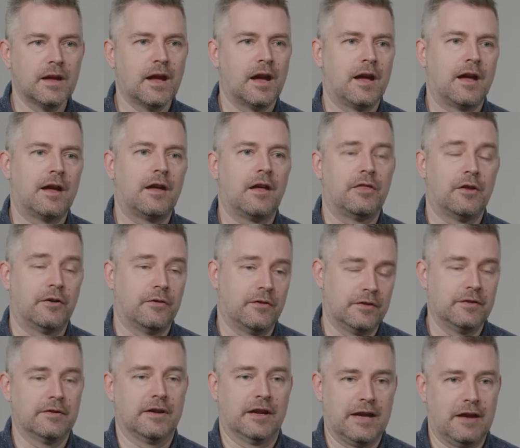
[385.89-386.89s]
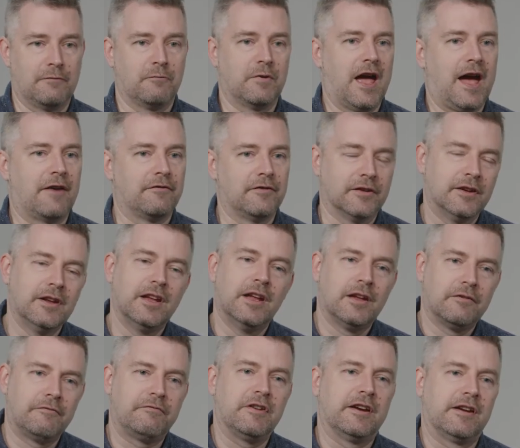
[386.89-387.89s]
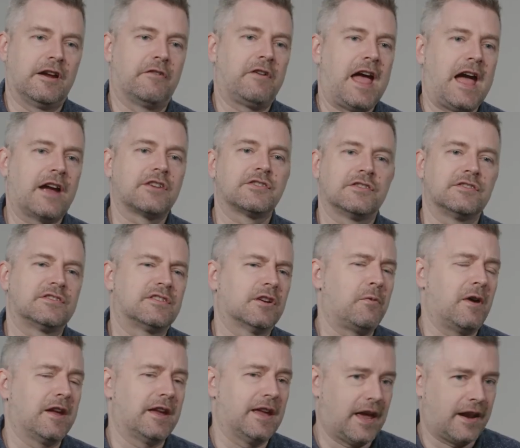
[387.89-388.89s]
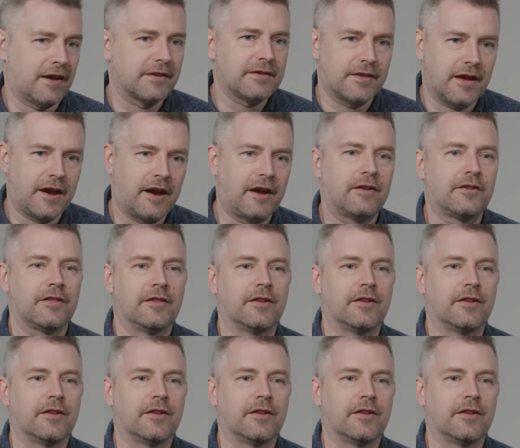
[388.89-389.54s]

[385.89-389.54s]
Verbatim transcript: Uh, though again, we haven't figured out actions to quite get us there.